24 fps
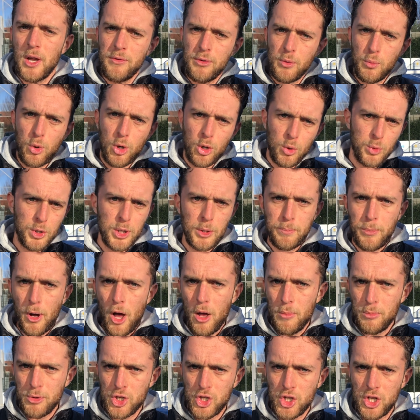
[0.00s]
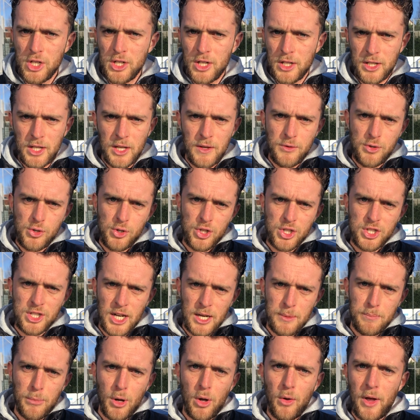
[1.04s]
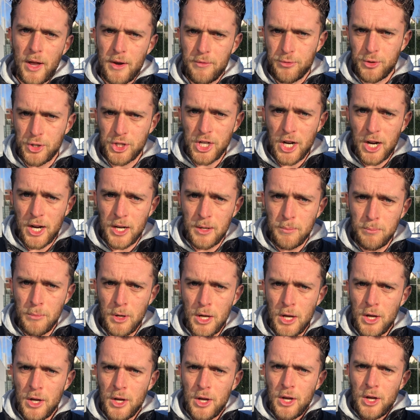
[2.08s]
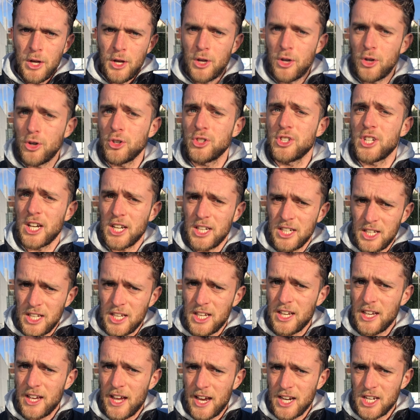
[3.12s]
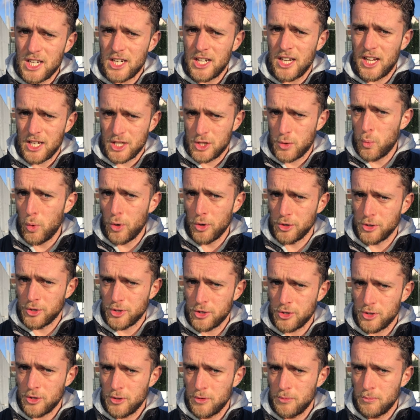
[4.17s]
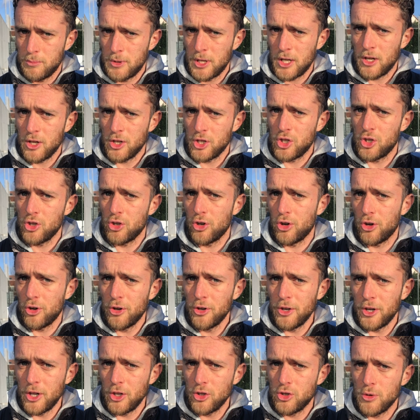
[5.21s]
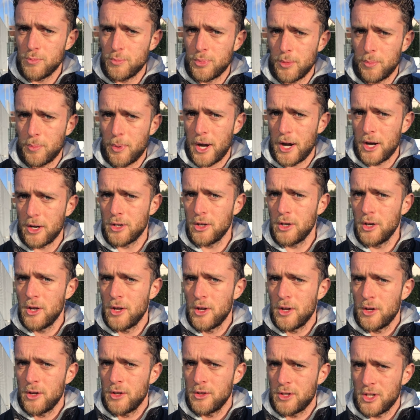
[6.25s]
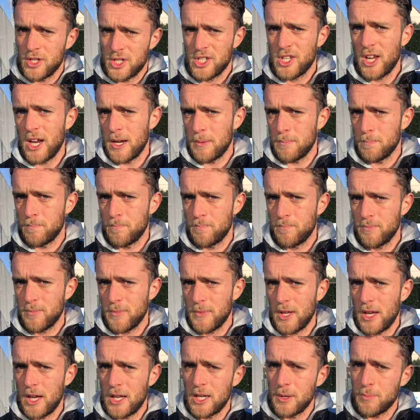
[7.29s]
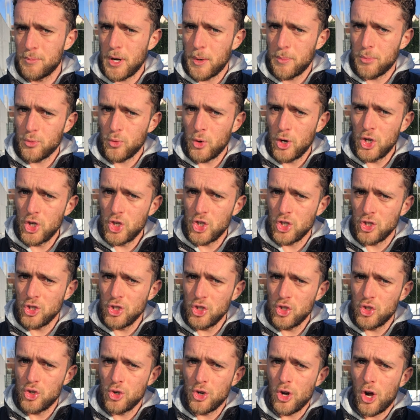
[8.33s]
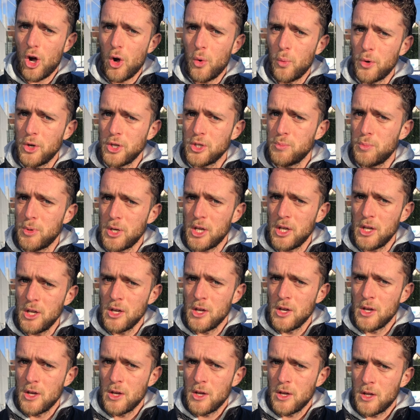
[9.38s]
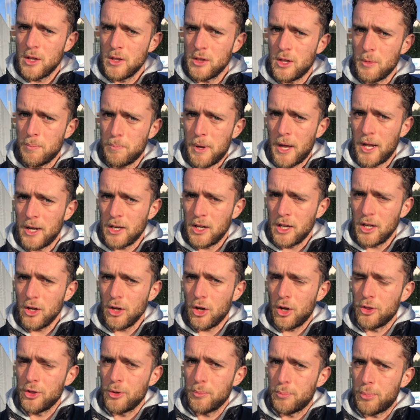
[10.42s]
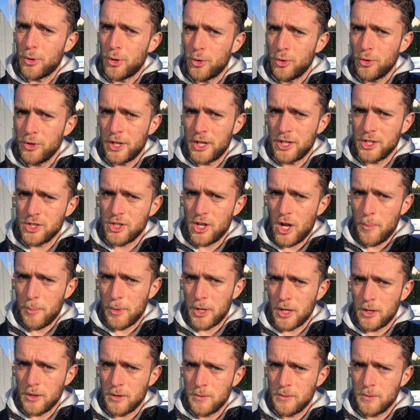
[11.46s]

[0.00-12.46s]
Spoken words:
you work with a ball machine that gives you the same ball every time, your technique actually gets worse because you're learning to prepare the same. And the preparation should always be depending on the ball that is coming.